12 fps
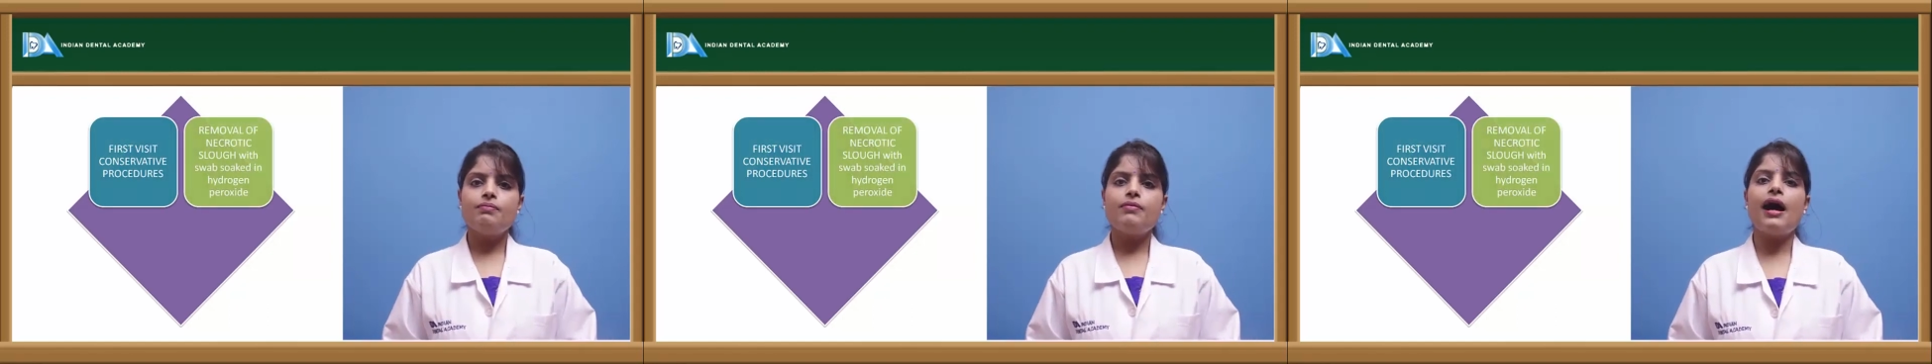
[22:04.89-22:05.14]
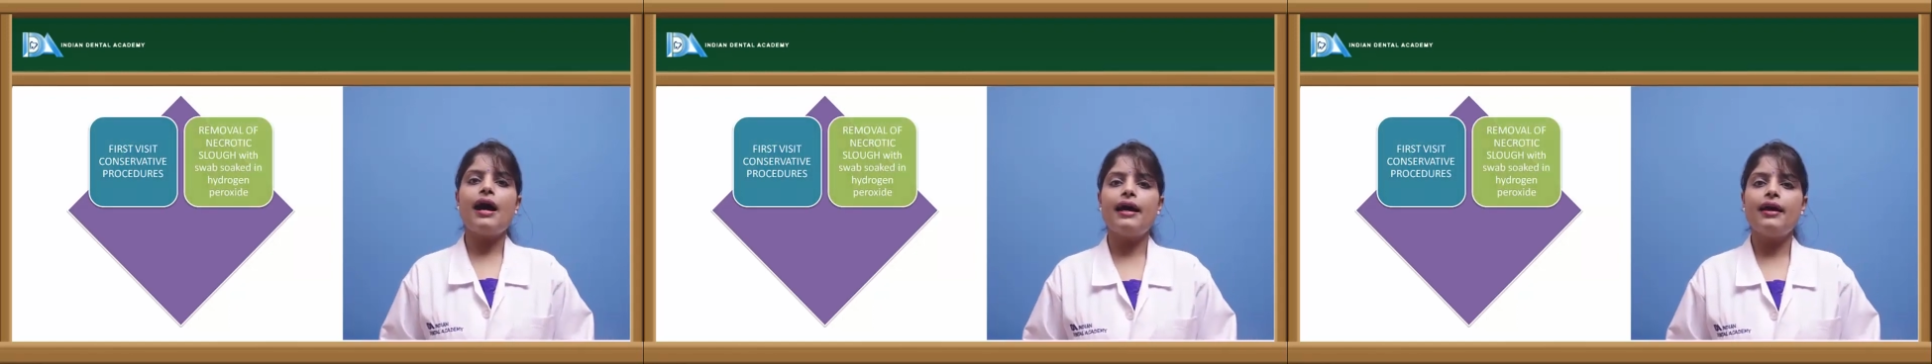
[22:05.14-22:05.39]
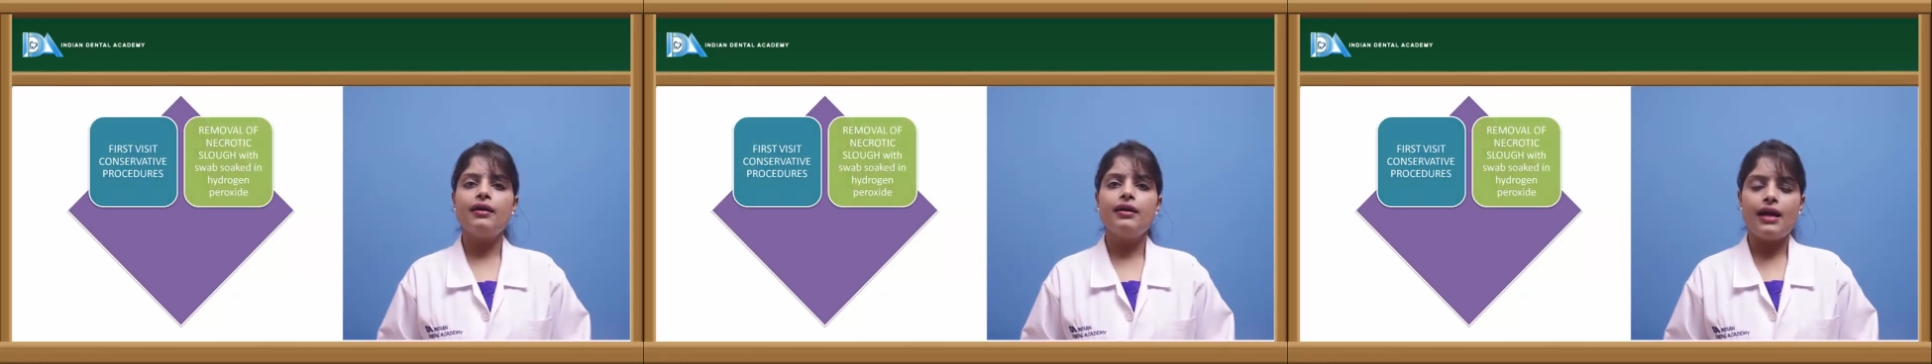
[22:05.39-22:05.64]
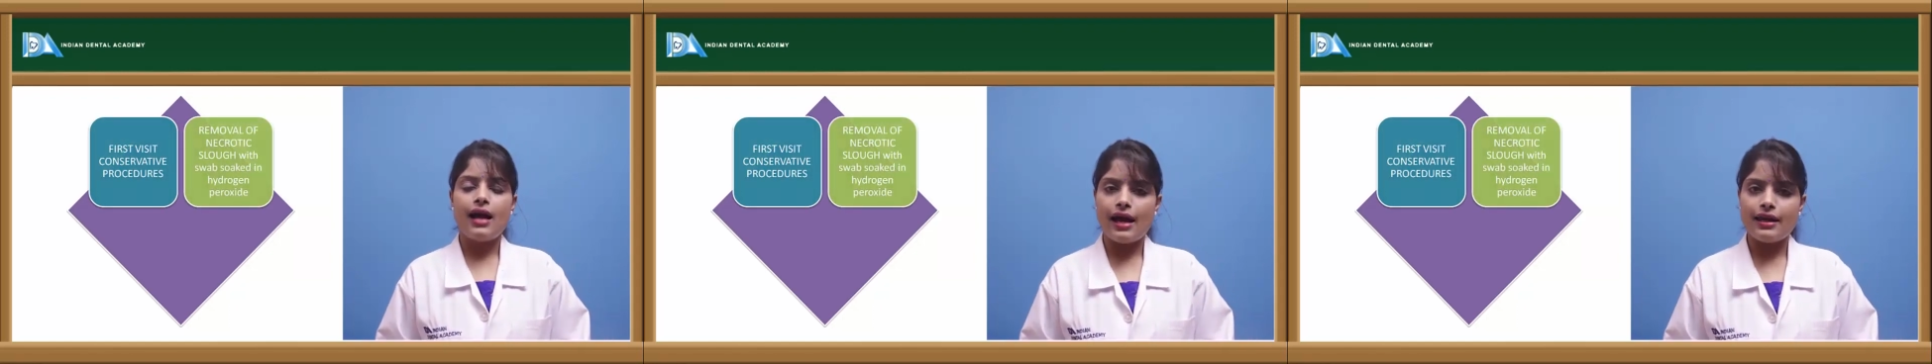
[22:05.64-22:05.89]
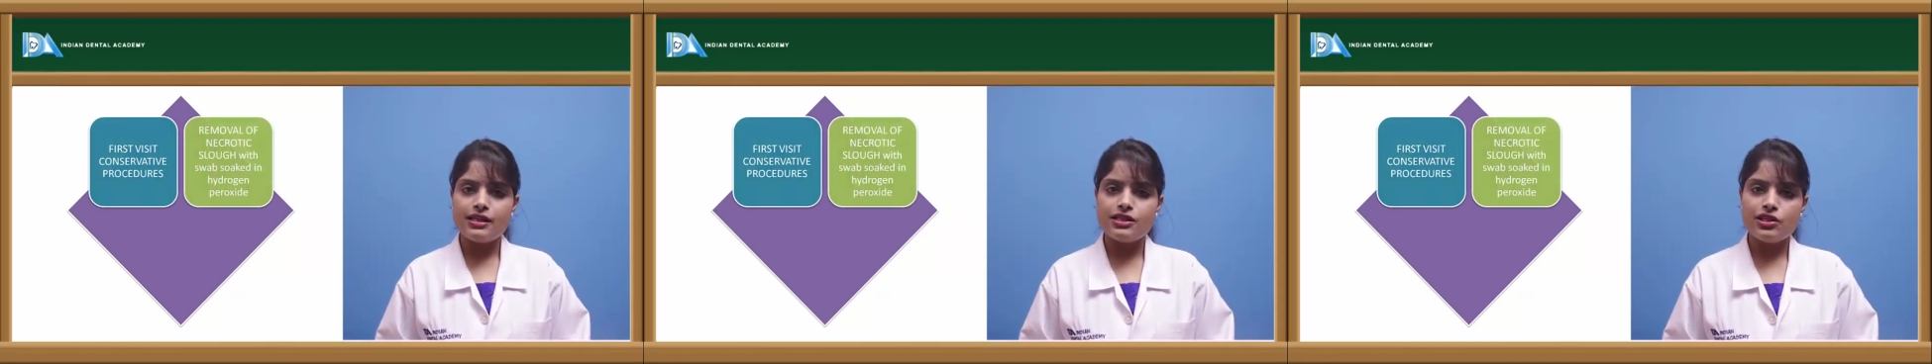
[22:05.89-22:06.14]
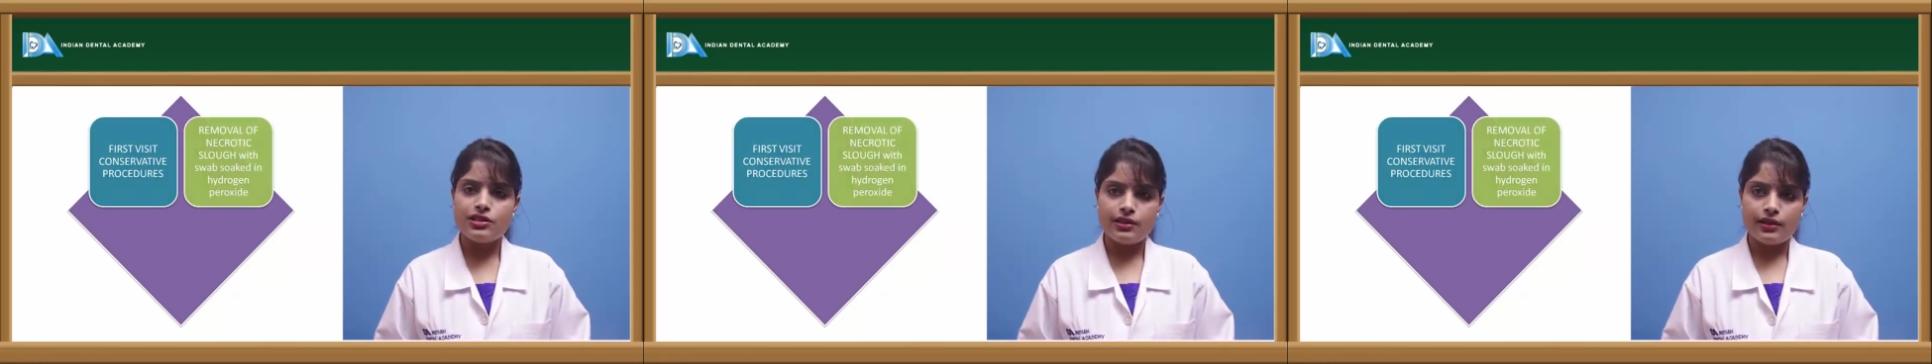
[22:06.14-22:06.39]
by
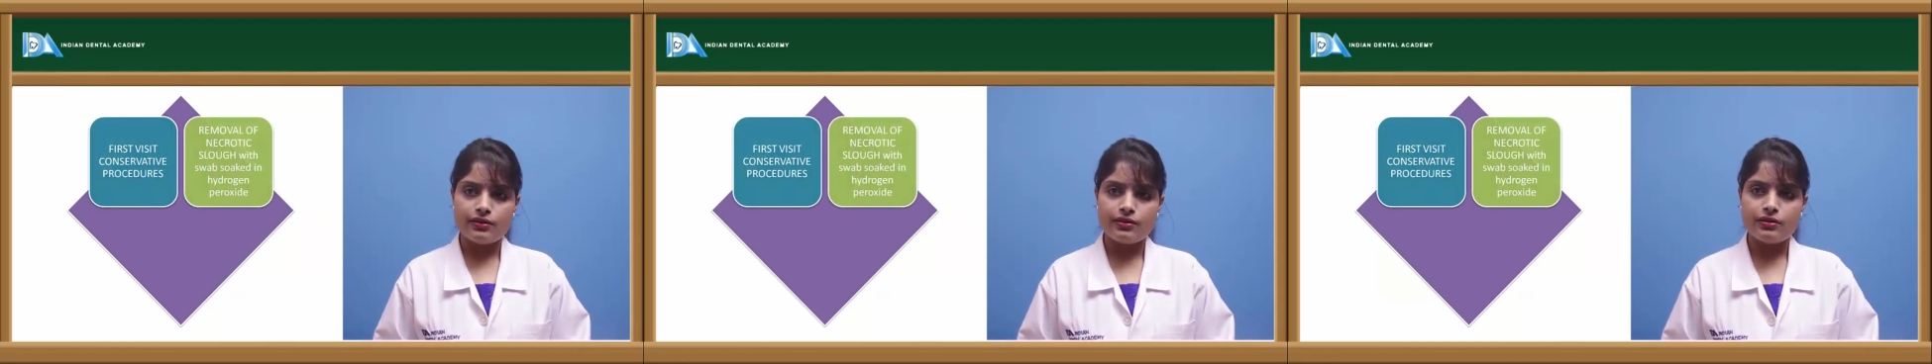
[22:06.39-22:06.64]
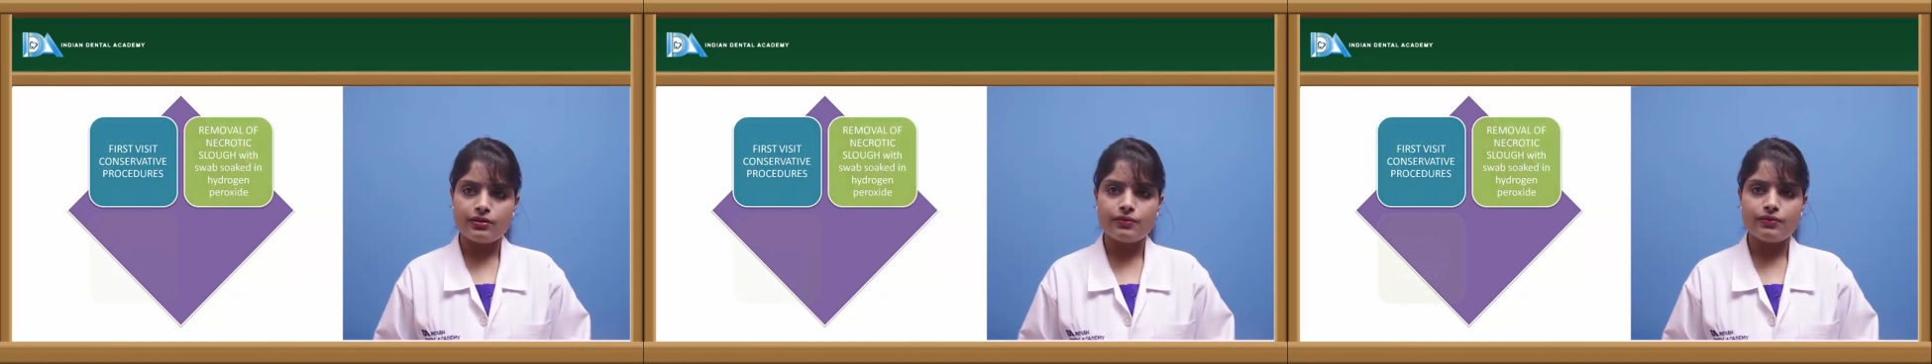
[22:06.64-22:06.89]
analgesics.